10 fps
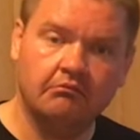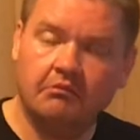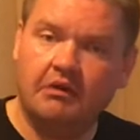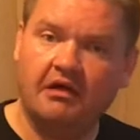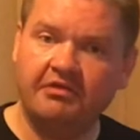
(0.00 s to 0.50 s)

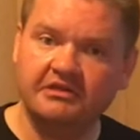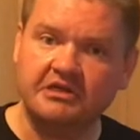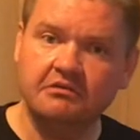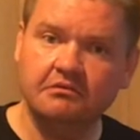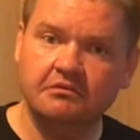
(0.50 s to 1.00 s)
I think
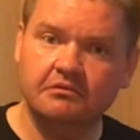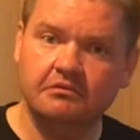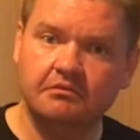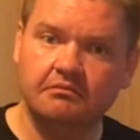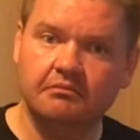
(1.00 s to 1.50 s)
so,
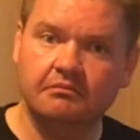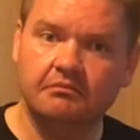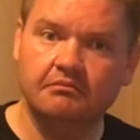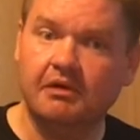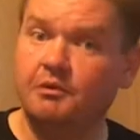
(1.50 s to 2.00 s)

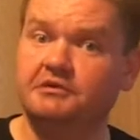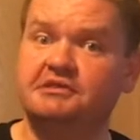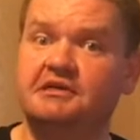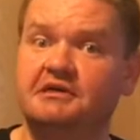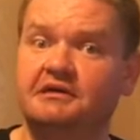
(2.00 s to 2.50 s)
but we'll see.